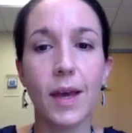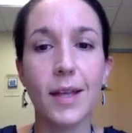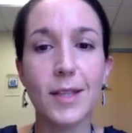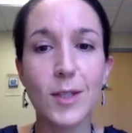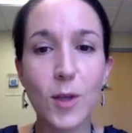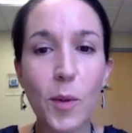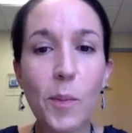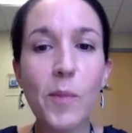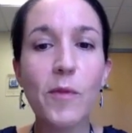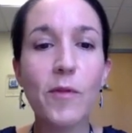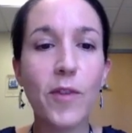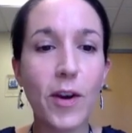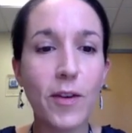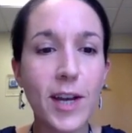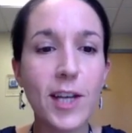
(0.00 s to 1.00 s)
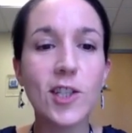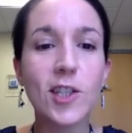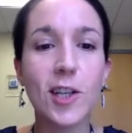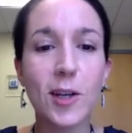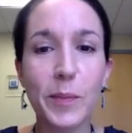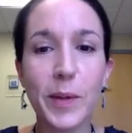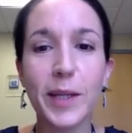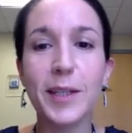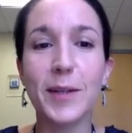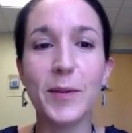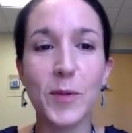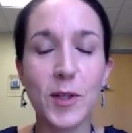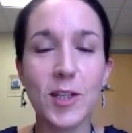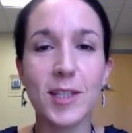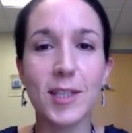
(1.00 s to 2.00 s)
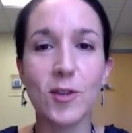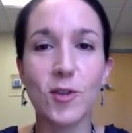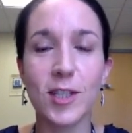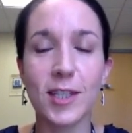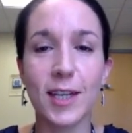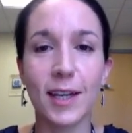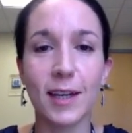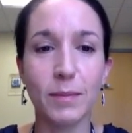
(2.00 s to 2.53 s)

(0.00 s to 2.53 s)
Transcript: some variation in opinion, which is interesting.